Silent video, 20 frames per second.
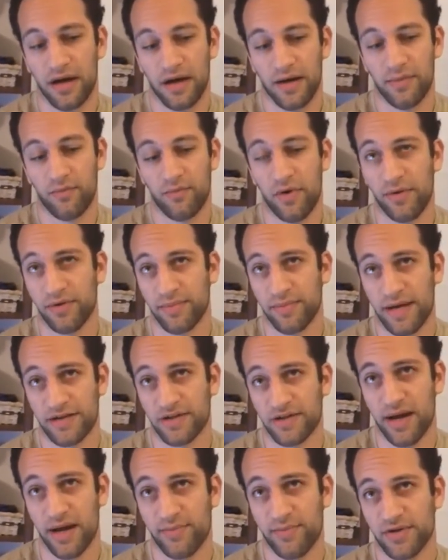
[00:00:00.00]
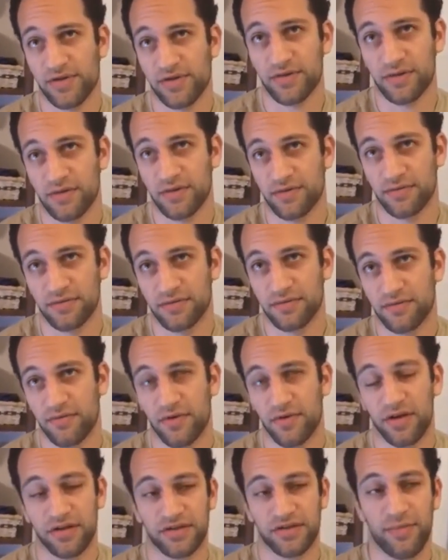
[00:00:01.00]
what with Master Campers, or
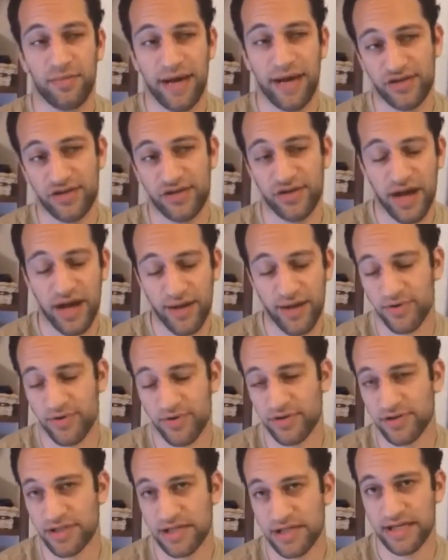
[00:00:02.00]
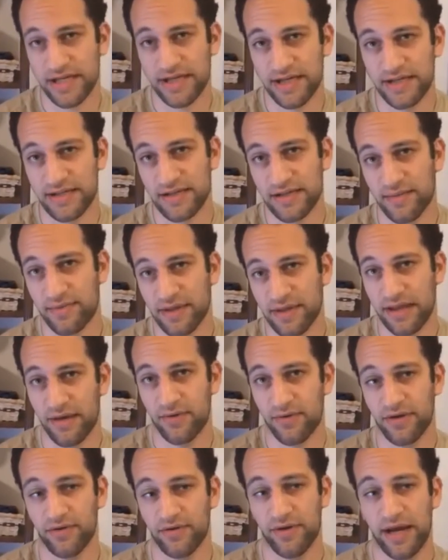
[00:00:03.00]
well, so Master Campers is something that
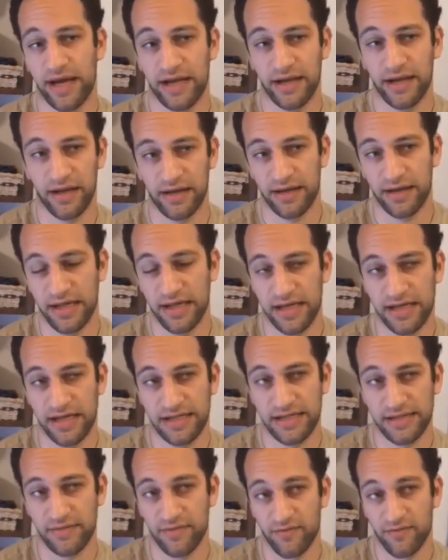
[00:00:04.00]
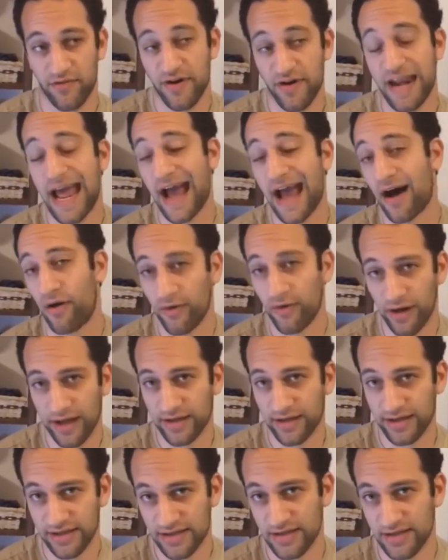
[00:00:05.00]
we create these for now,
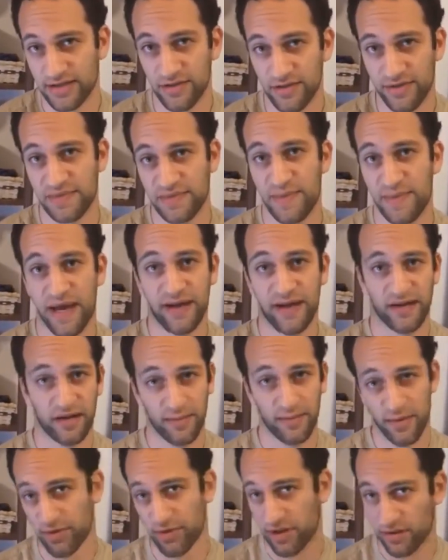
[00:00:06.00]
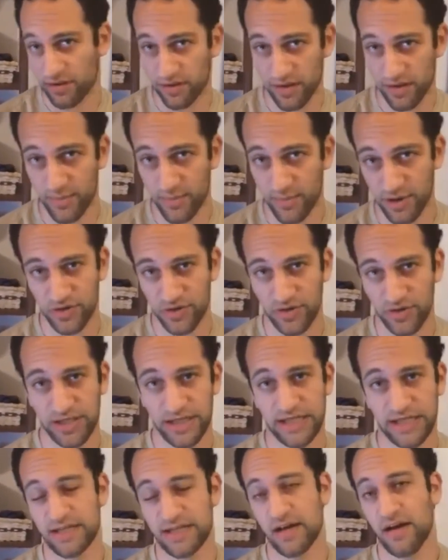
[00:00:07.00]
at least until we expand and come up with other
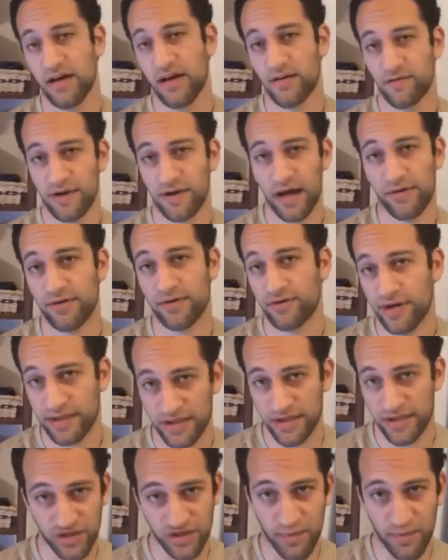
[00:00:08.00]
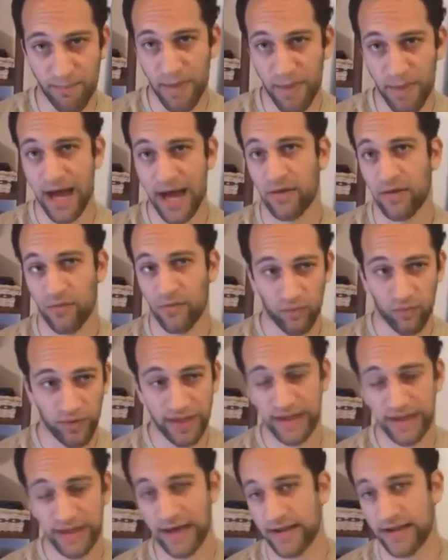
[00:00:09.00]
opportunities. For now, we create these Shabbat
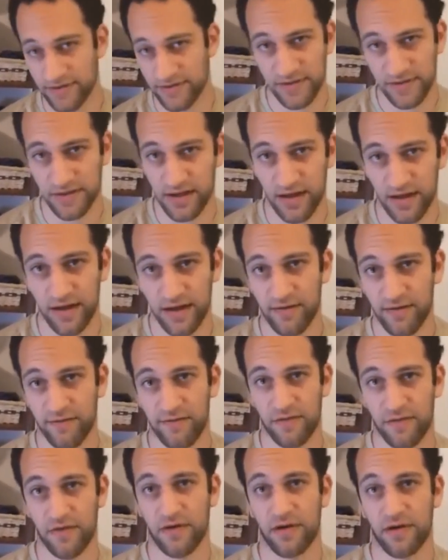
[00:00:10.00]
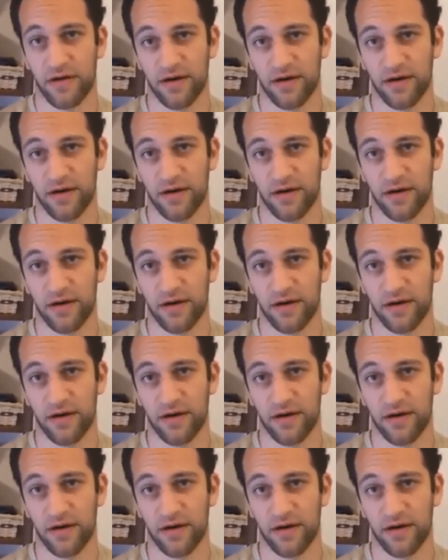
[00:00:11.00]
weekends for